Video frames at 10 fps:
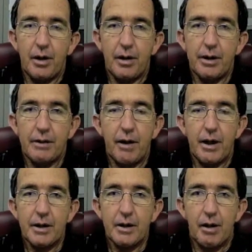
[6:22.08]
There's a
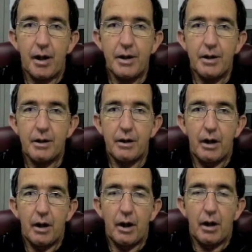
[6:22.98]
vast
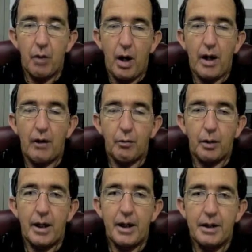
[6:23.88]
array of
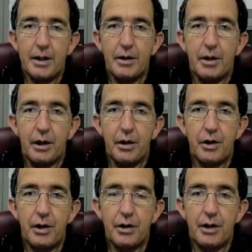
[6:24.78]
plants that you can
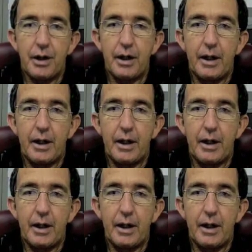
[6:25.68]
choose in